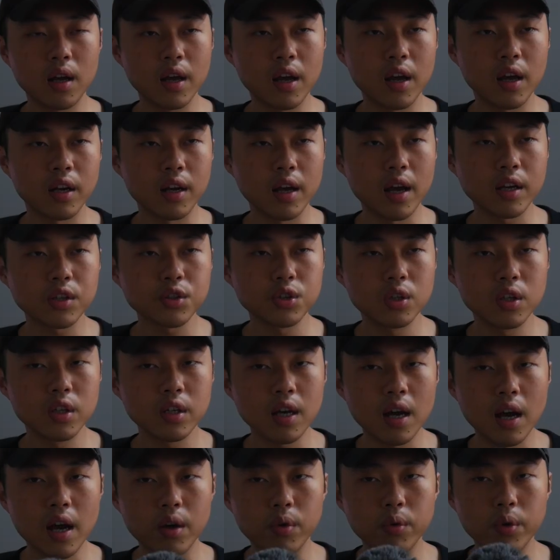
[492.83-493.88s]
And actually,
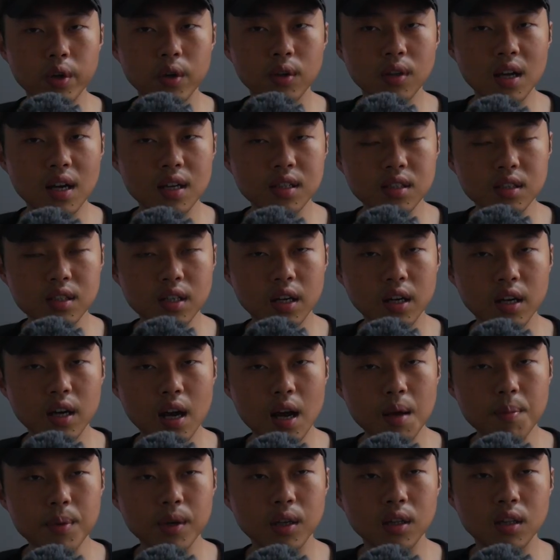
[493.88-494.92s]
I realized that
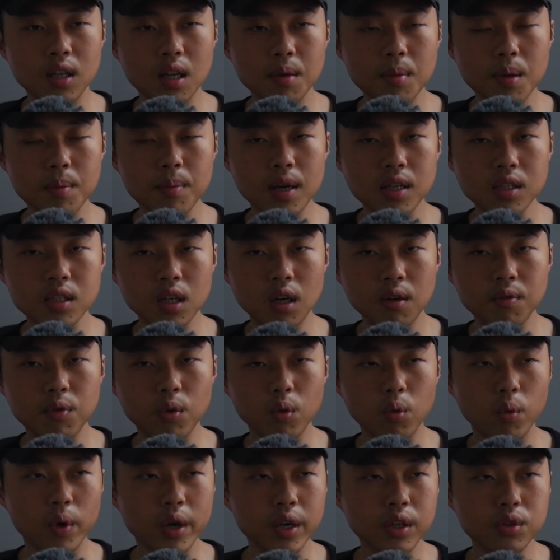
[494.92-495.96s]
I've been limiting myself
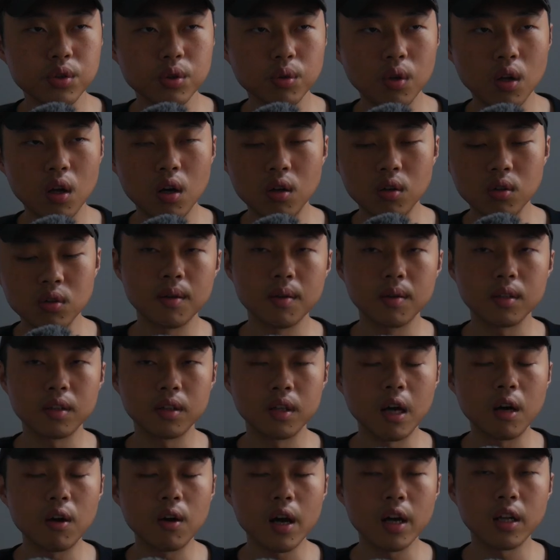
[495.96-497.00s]
for way too long.
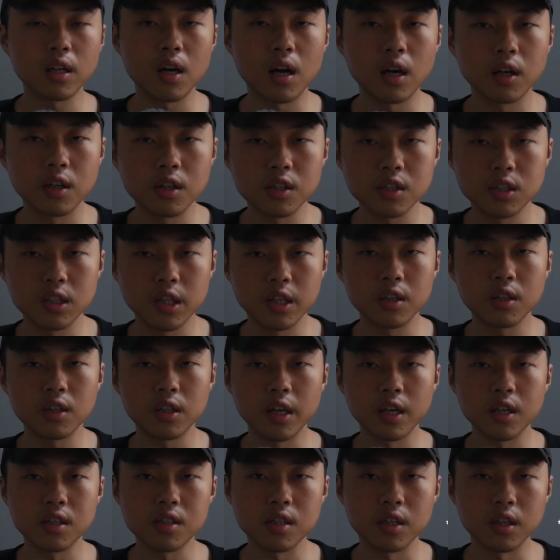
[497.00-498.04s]
Now I understand
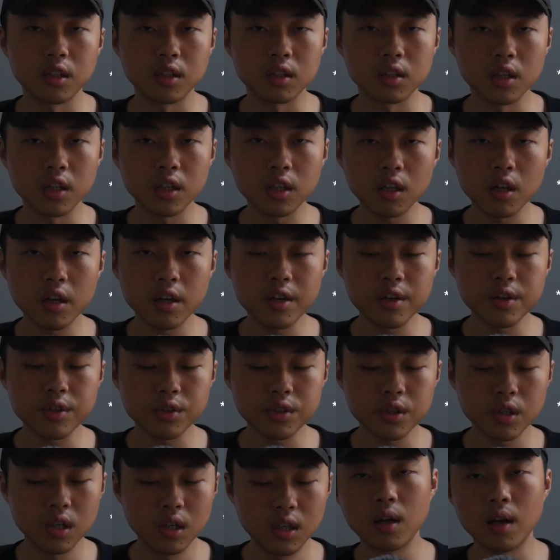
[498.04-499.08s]
things in English.